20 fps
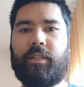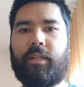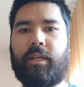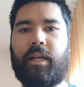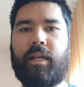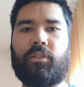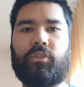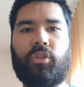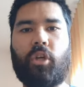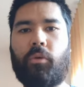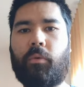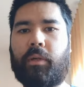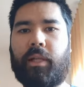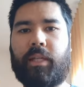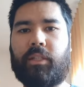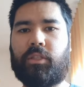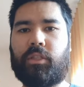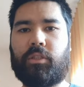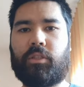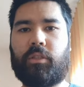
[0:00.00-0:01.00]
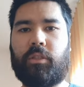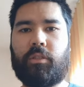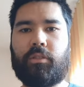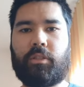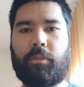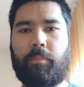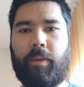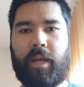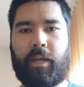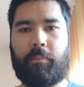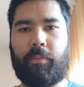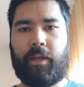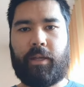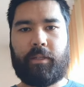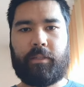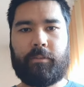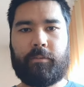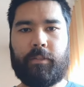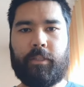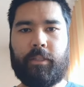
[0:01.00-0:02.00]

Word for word: has no relation to back pain.